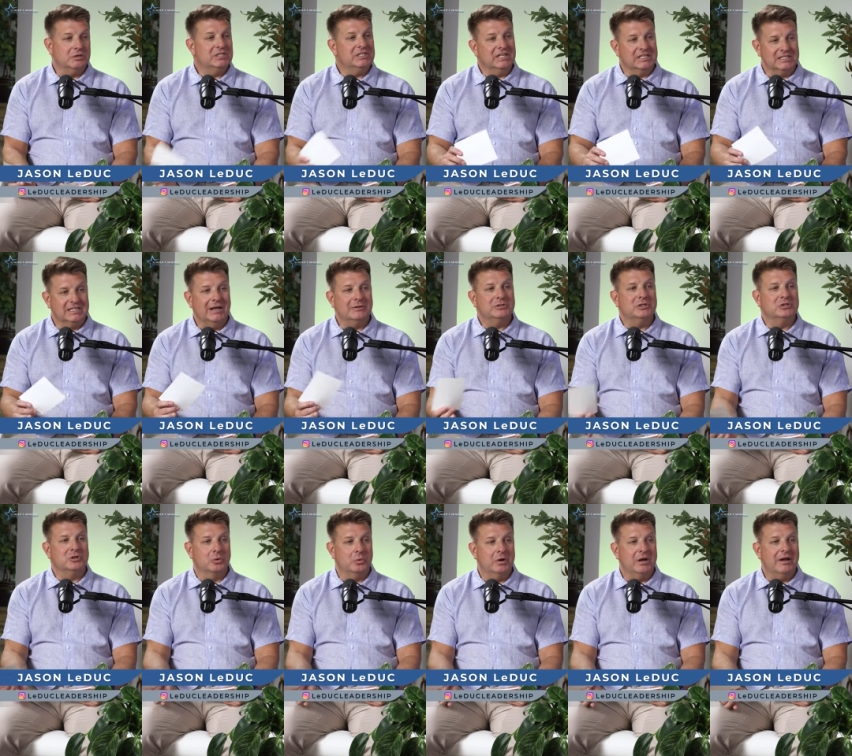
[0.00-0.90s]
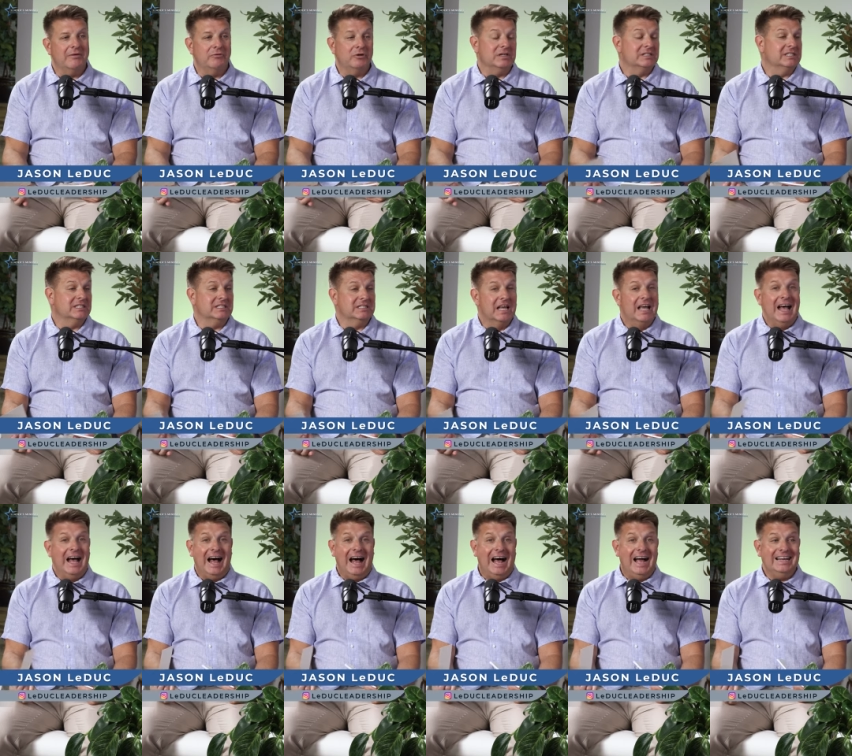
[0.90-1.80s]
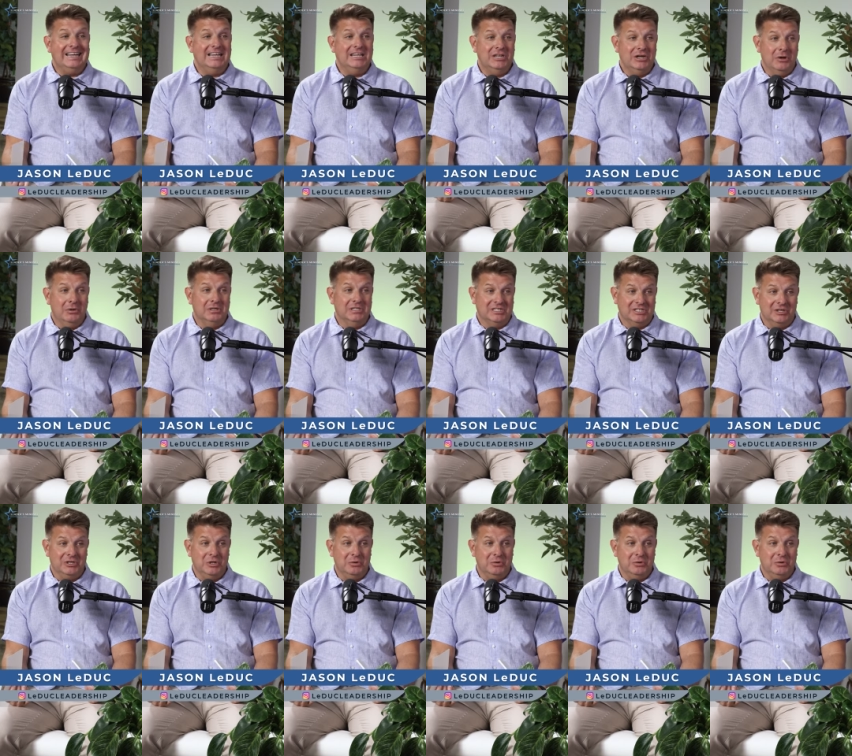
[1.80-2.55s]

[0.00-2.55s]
or six ounces or whatever it is. Because I didn't know this till